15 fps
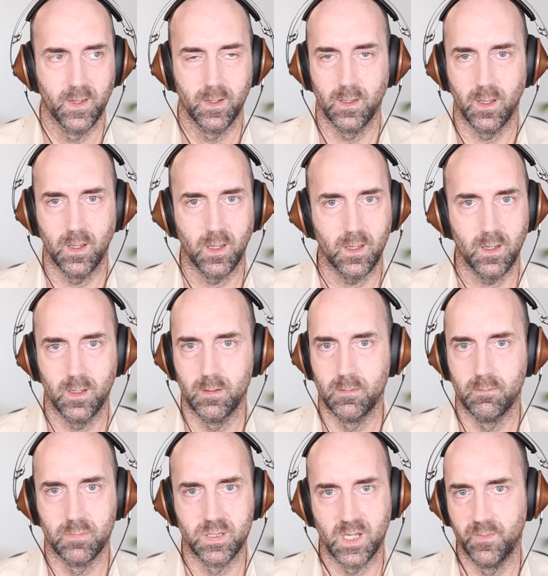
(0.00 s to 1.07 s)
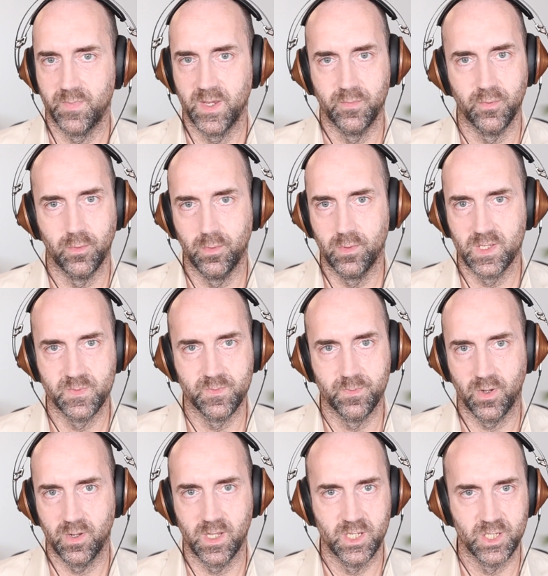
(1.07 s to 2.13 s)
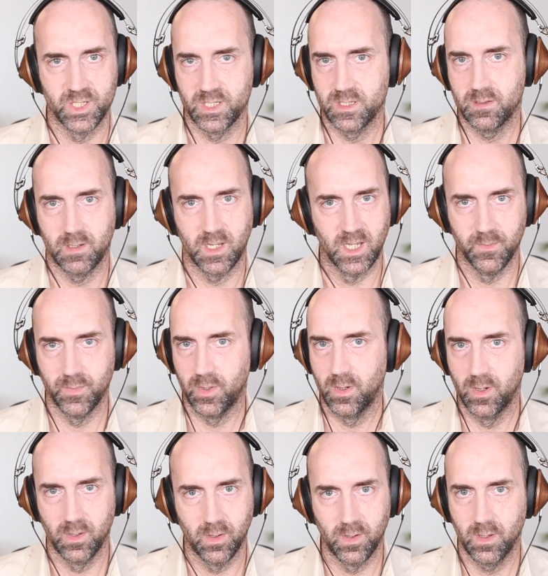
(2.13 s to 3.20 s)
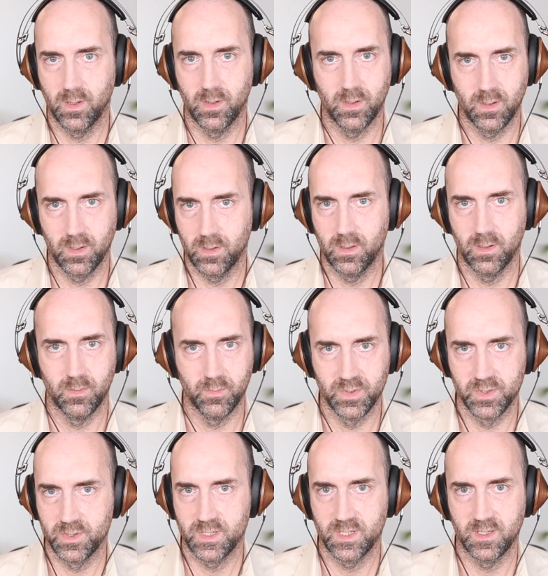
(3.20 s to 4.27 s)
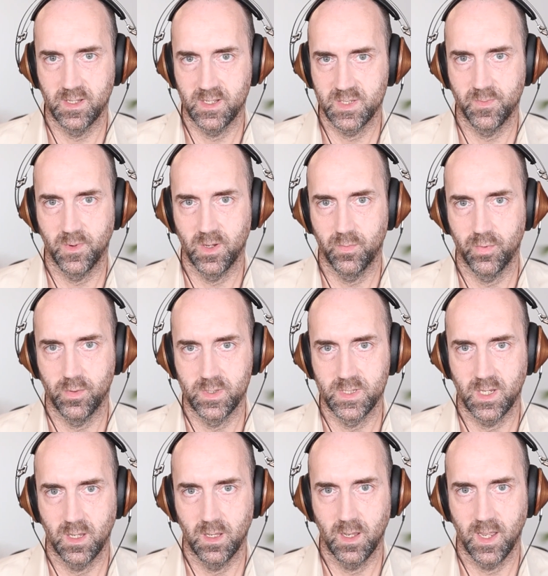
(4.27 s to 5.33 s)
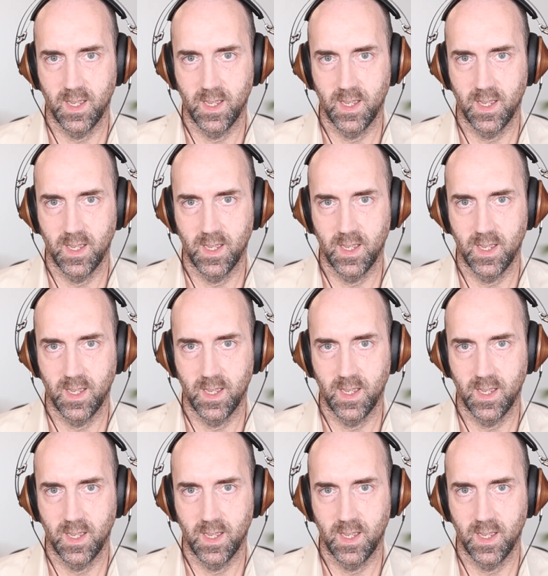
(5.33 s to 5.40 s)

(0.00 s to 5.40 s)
like some people's bodies just keep on and on and on and on producing that spike protein.